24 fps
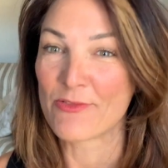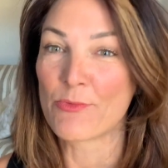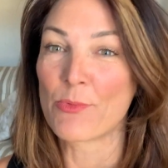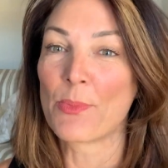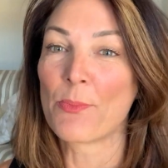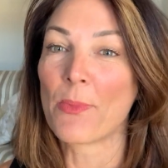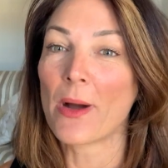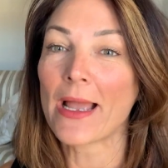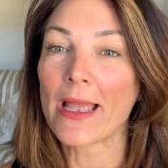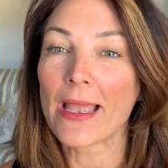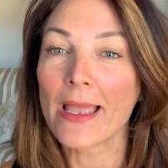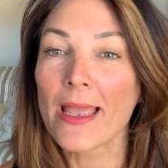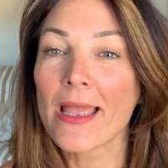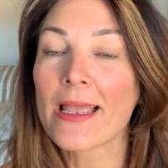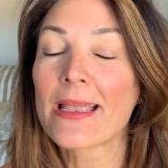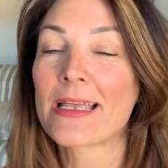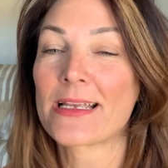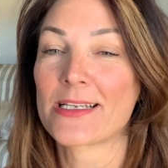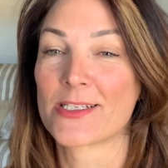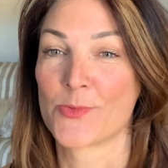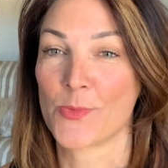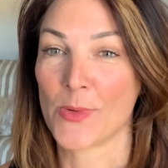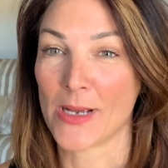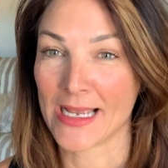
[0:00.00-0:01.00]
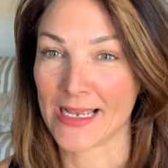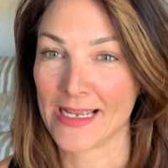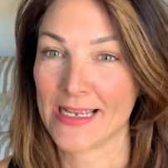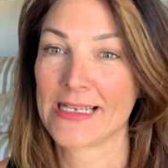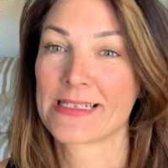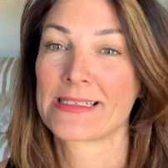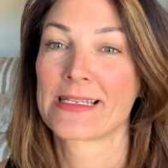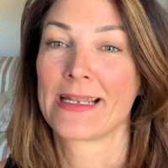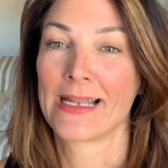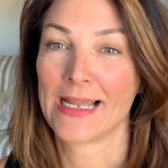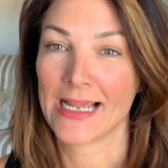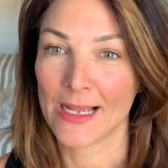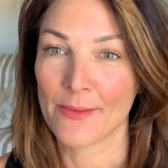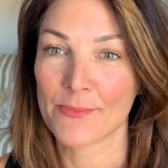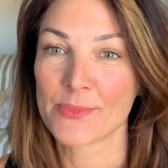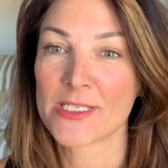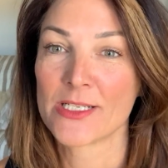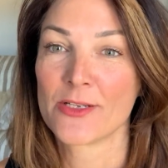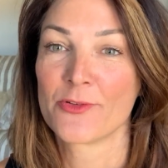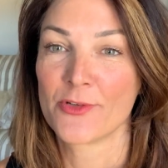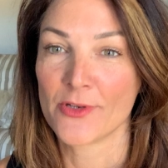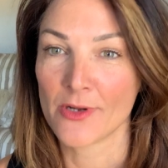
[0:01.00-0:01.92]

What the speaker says: When my hair gets wet, it's an absolute